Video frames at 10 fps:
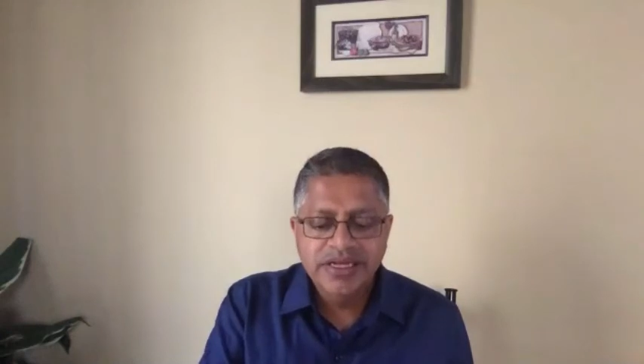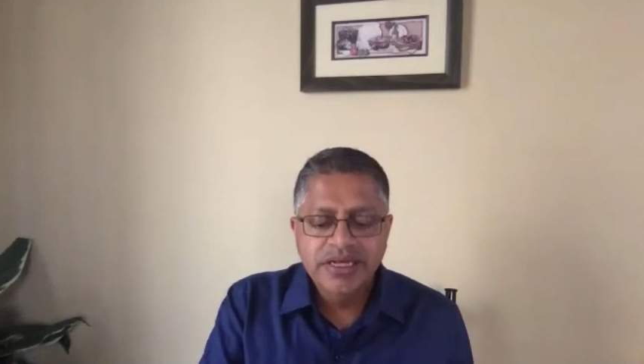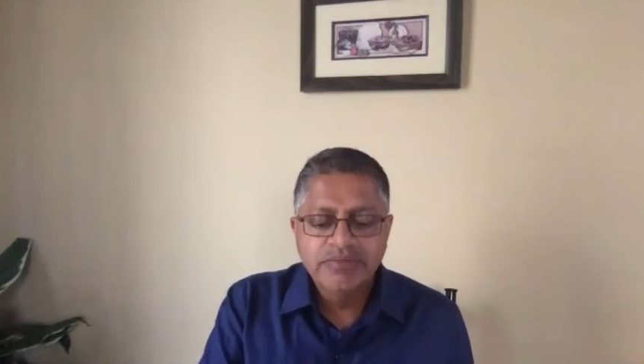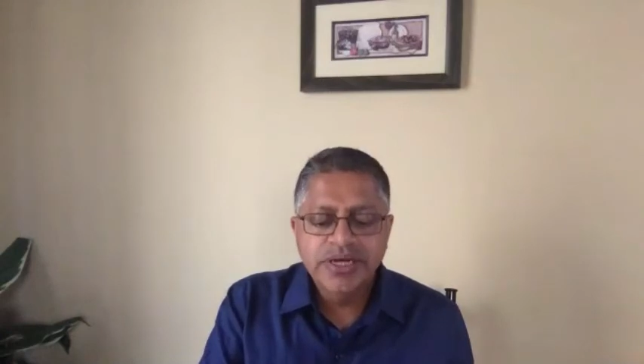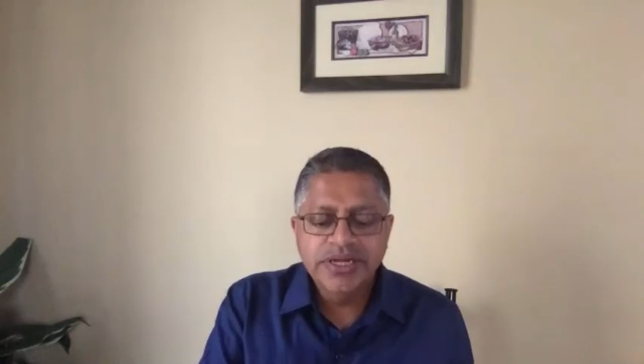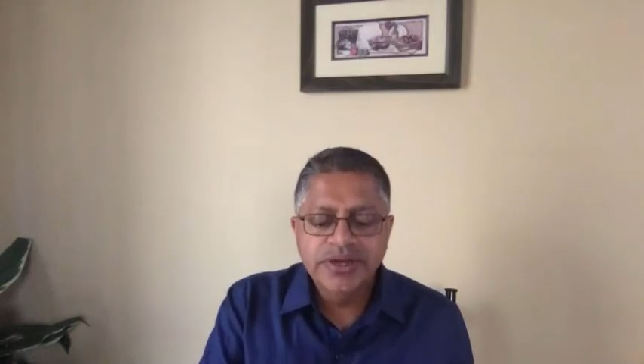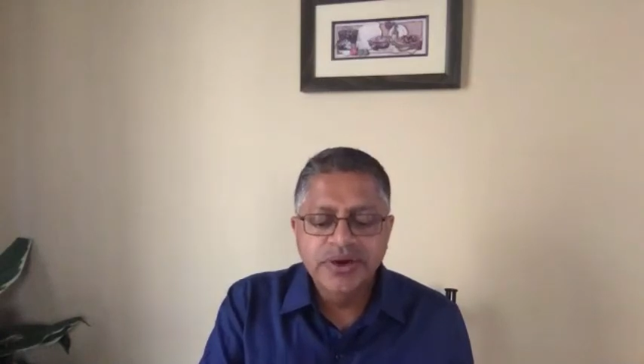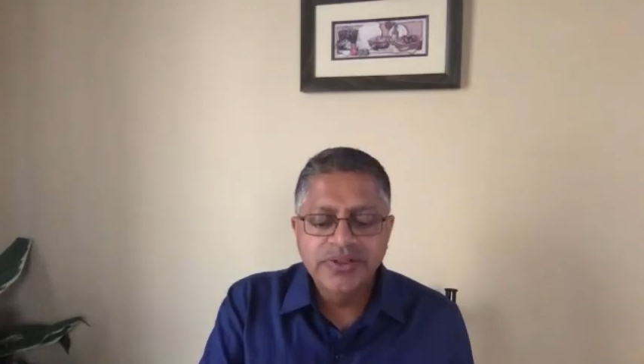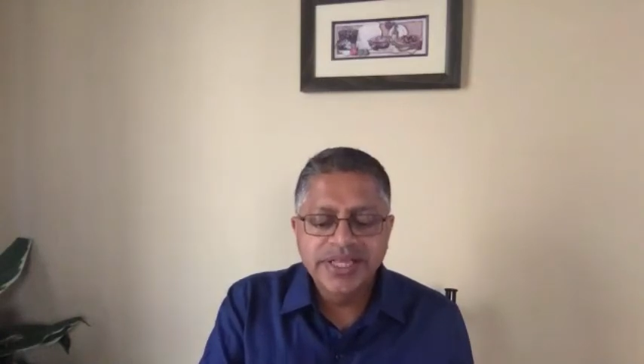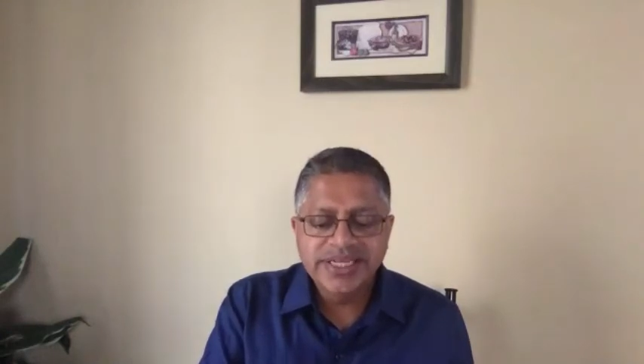But
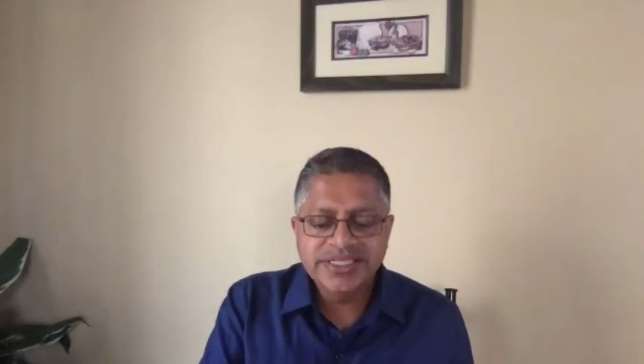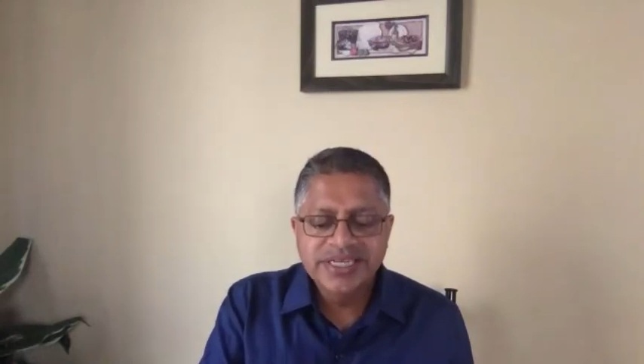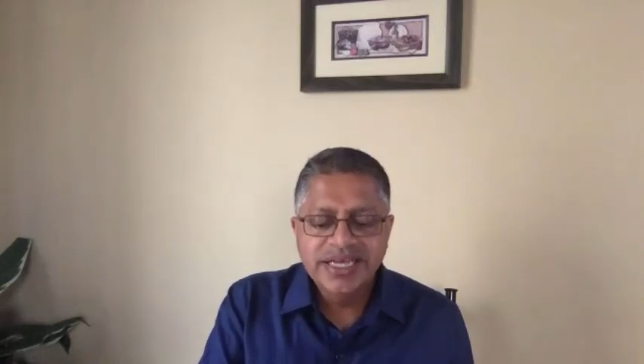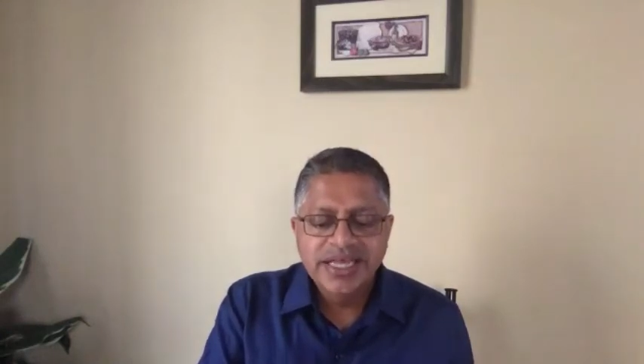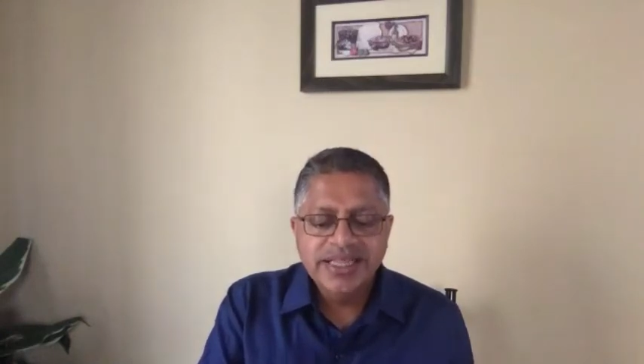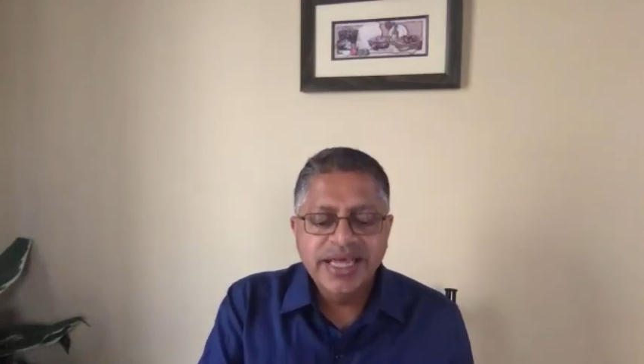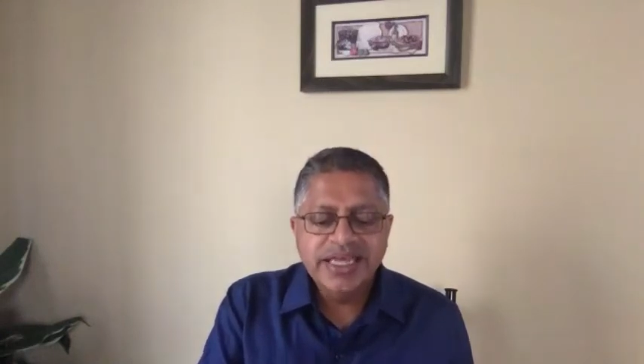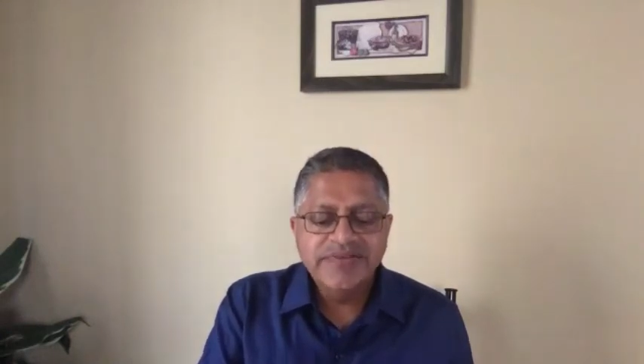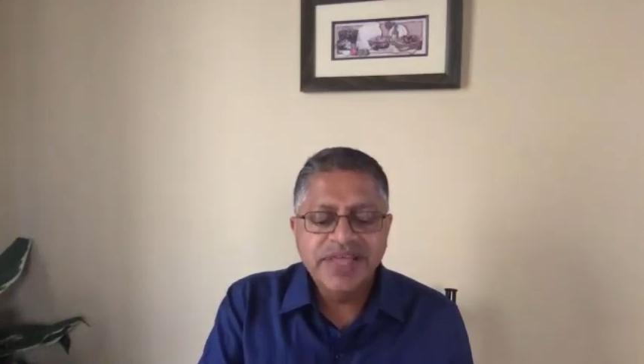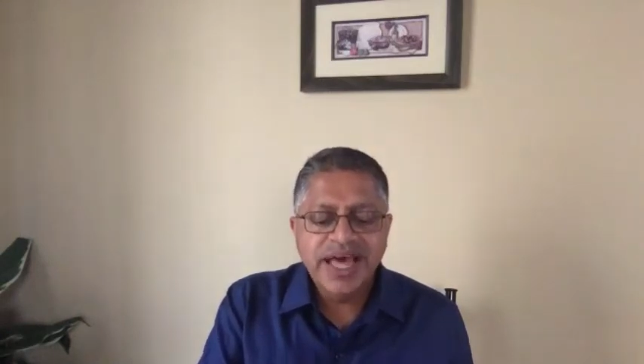know this that if the